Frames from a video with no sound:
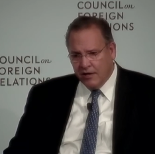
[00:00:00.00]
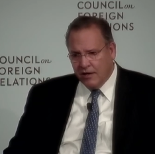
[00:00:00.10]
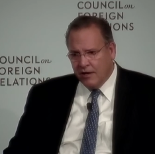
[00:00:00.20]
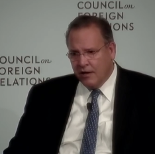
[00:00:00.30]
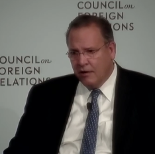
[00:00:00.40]

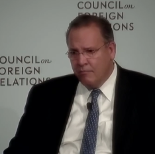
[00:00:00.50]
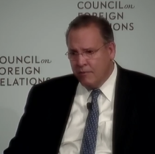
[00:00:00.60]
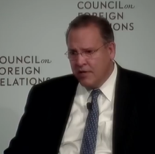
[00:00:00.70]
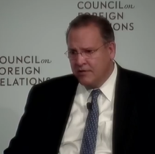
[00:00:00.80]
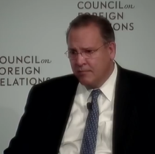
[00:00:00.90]
Uh,
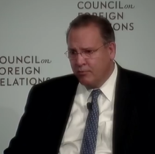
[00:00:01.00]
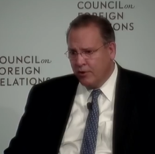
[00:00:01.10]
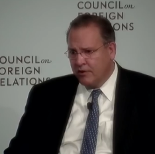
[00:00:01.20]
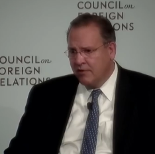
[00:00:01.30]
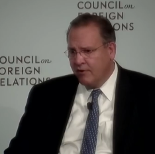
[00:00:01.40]
amazing
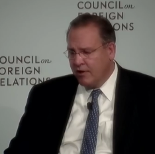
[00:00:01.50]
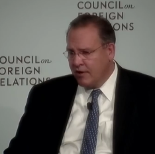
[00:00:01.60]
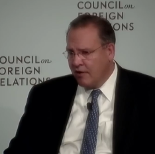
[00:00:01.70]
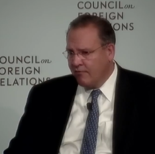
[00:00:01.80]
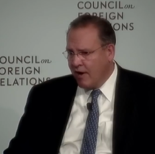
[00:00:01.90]
productivity in
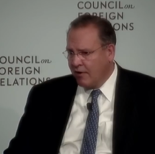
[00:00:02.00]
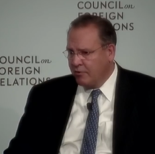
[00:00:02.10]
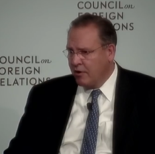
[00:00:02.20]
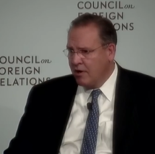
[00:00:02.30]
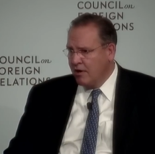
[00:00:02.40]
that
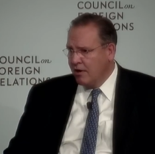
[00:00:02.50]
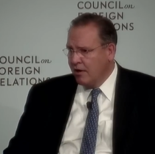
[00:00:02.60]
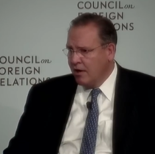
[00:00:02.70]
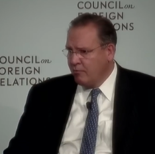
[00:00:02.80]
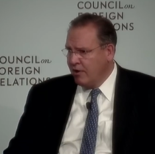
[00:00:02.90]
factory.
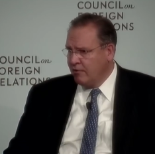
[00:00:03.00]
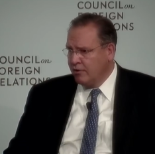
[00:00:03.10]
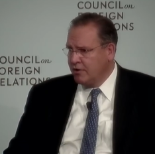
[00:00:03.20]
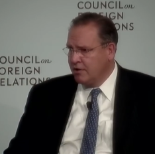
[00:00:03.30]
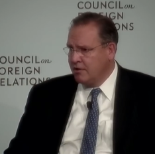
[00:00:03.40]
And we had
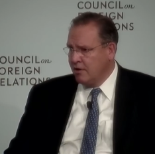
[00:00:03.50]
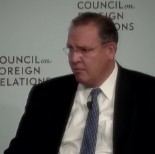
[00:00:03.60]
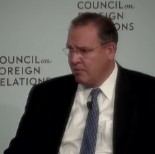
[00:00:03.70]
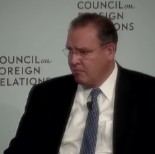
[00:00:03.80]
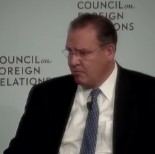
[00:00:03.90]
looked at, you know,
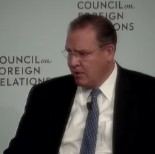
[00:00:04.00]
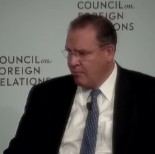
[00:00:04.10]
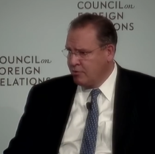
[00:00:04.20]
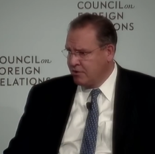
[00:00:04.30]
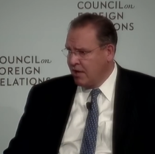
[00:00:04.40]
the
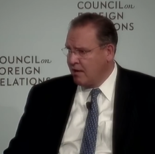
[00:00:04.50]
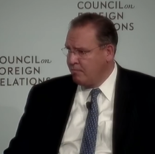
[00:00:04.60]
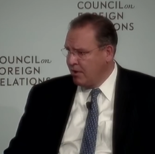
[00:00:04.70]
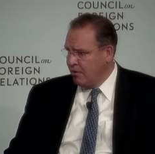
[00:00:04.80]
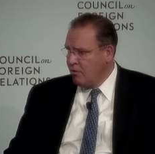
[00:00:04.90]
labor is again a
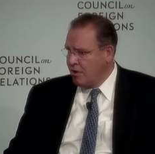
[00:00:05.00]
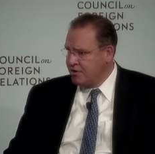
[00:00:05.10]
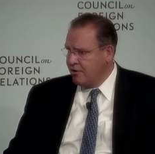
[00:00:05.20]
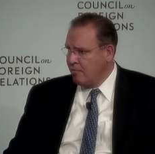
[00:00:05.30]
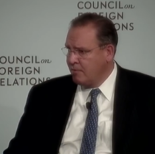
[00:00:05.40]
big cost
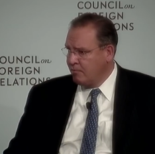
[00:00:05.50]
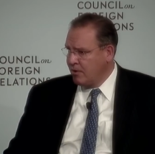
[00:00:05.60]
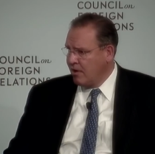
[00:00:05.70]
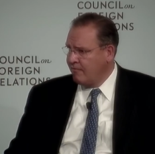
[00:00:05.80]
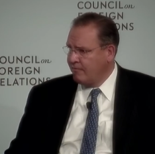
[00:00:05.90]
there, but we
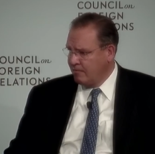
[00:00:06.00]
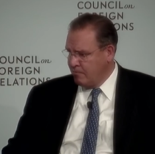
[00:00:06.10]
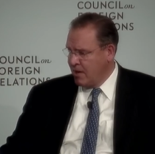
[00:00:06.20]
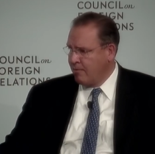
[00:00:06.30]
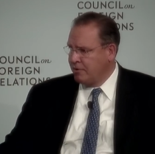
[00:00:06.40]
have
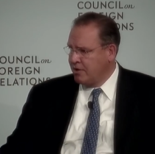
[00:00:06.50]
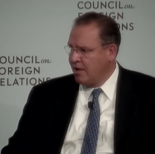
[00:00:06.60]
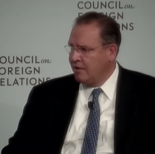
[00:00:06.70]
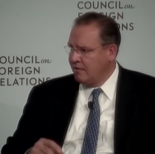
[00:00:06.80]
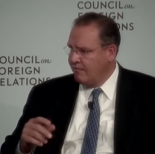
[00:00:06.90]
been able to
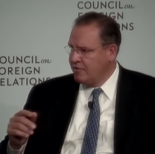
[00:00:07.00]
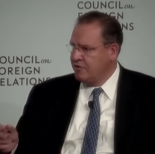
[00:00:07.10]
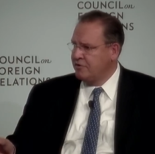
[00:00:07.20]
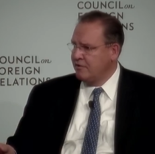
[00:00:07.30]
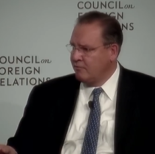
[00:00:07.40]
take the efficiency of